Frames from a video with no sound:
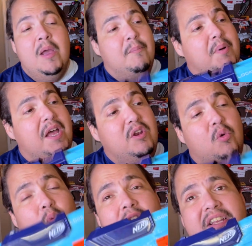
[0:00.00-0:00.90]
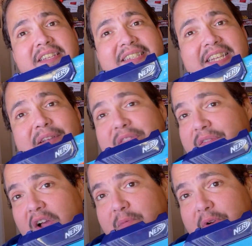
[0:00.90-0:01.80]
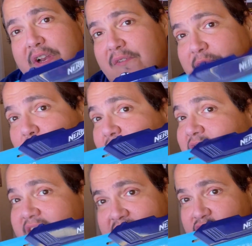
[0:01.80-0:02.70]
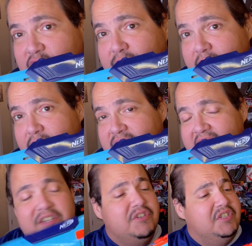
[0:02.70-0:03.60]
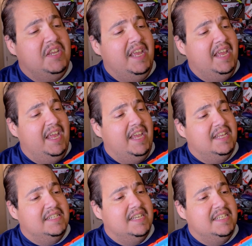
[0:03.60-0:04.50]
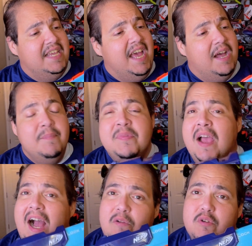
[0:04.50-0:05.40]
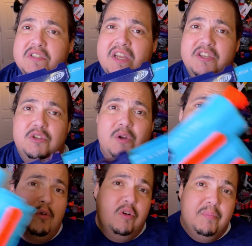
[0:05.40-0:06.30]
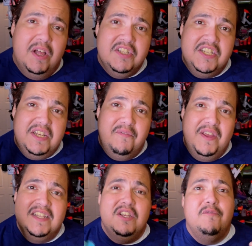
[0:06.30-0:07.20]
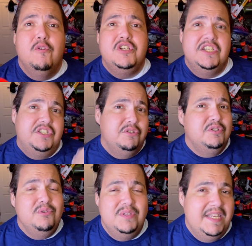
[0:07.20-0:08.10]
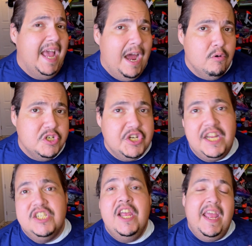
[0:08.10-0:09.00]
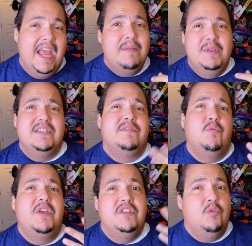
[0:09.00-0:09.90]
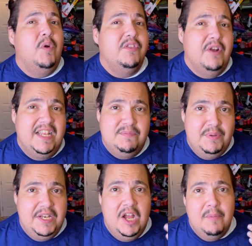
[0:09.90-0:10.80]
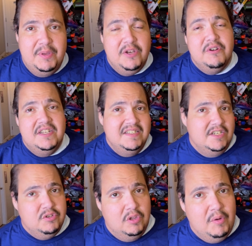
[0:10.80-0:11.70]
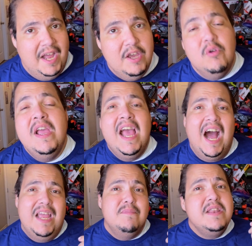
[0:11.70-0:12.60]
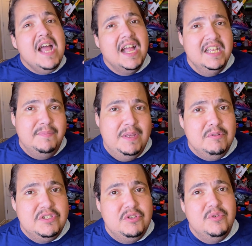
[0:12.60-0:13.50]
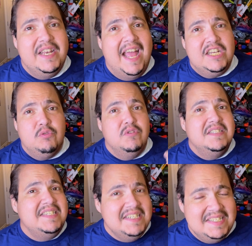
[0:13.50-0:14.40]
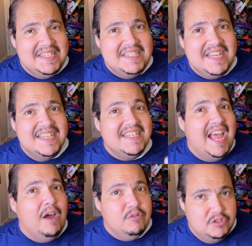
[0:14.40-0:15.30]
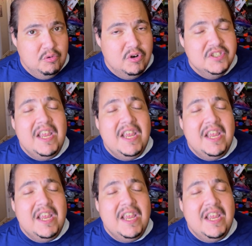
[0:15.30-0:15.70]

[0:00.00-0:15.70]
But we're going to see if they've upgraded it for Elite 2.0 standards. And yeah, I will tell you, I want to apologize in advance. Unfortunately, due to the hour change and because of the way that the weather has been up here in Central Ohio, I am not going to be able to do an actual distance test outdoors.